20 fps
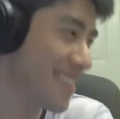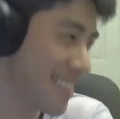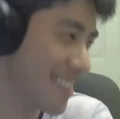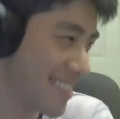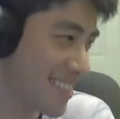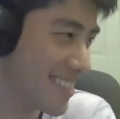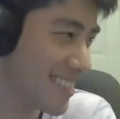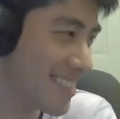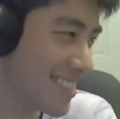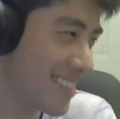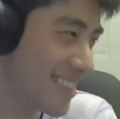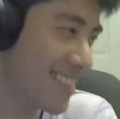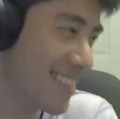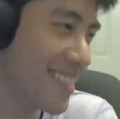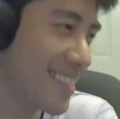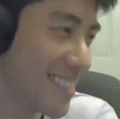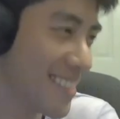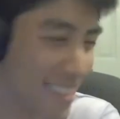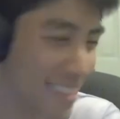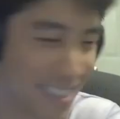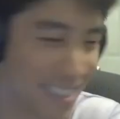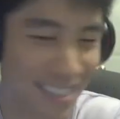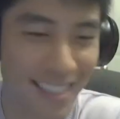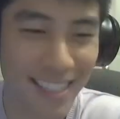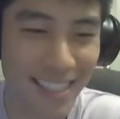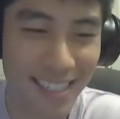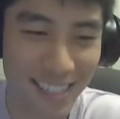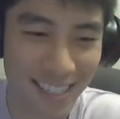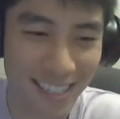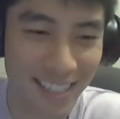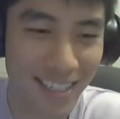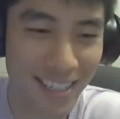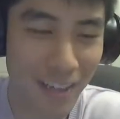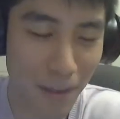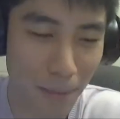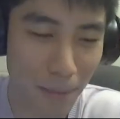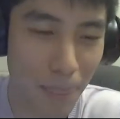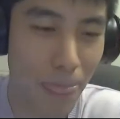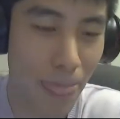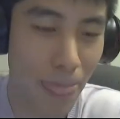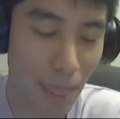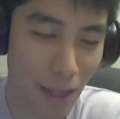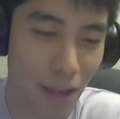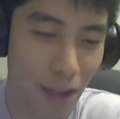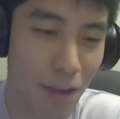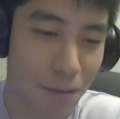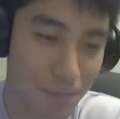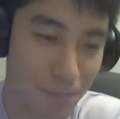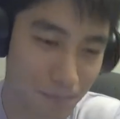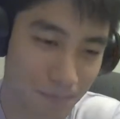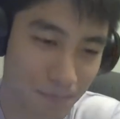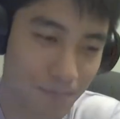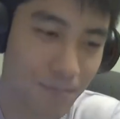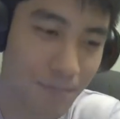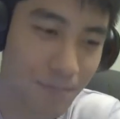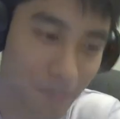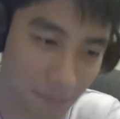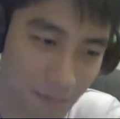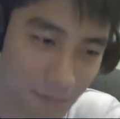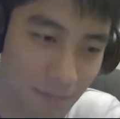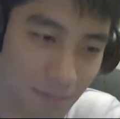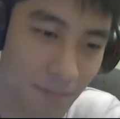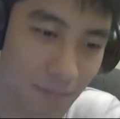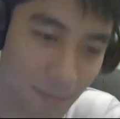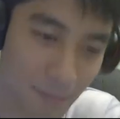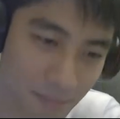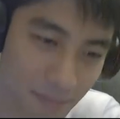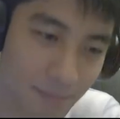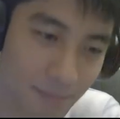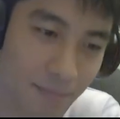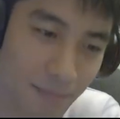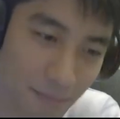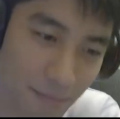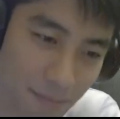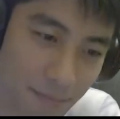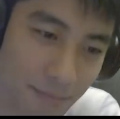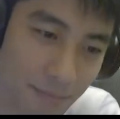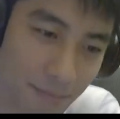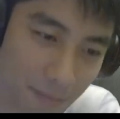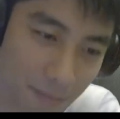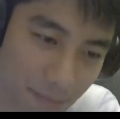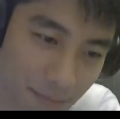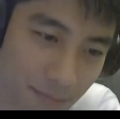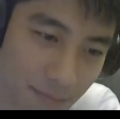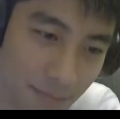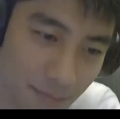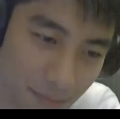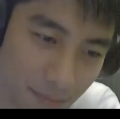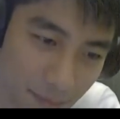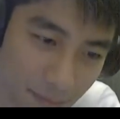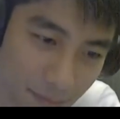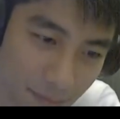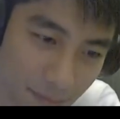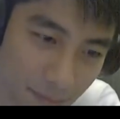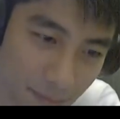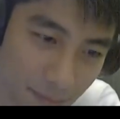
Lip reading: And so then in Dice Throne Adventure, you're ultimately trying to defeat him together.